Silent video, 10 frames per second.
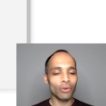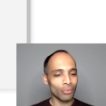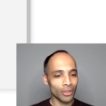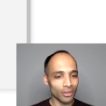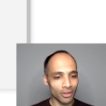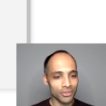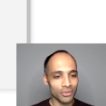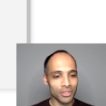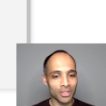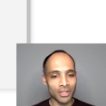and we can also
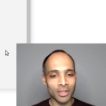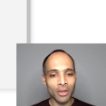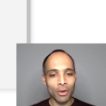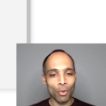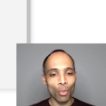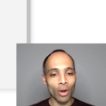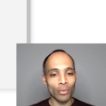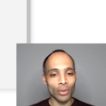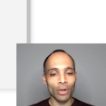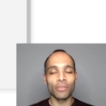see where
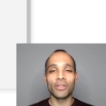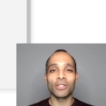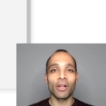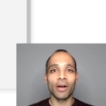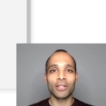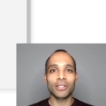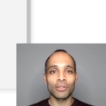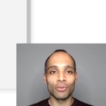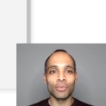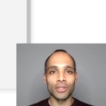we want these logs
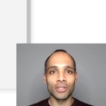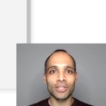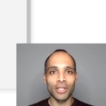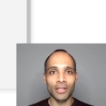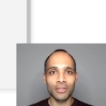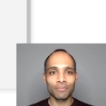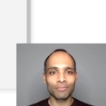to be sent.